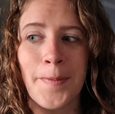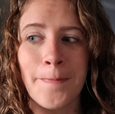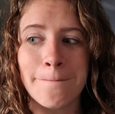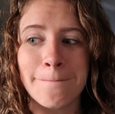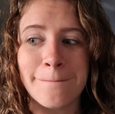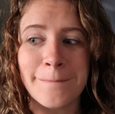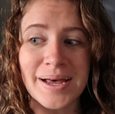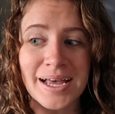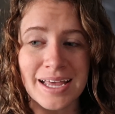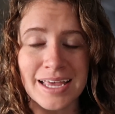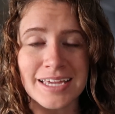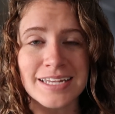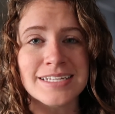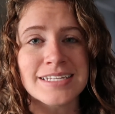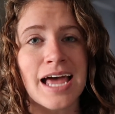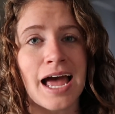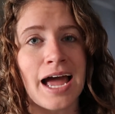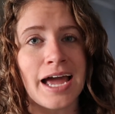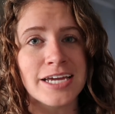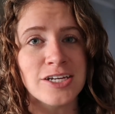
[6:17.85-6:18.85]
But
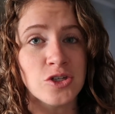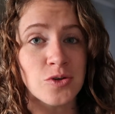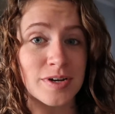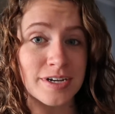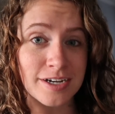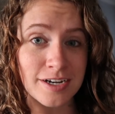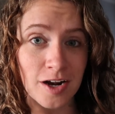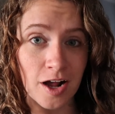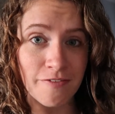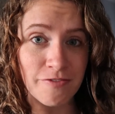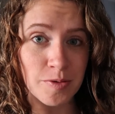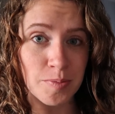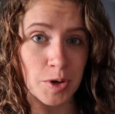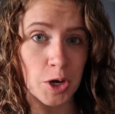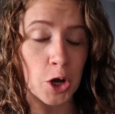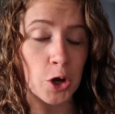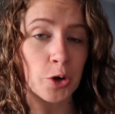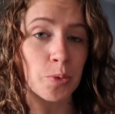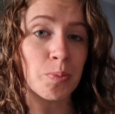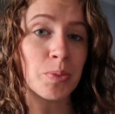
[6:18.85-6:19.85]
I shredded it off the
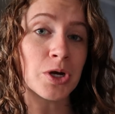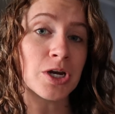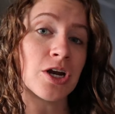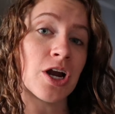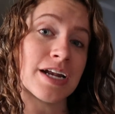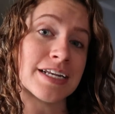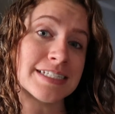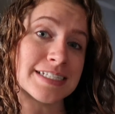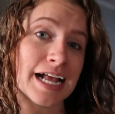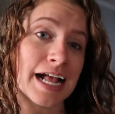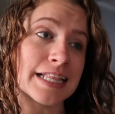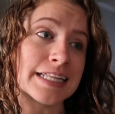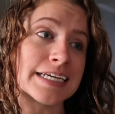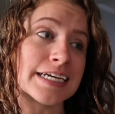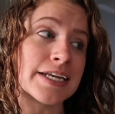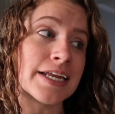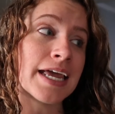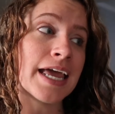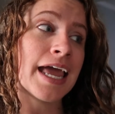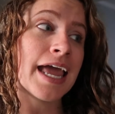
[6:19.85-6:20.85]
bone, put it on a
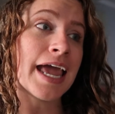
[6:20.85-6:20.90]
salad,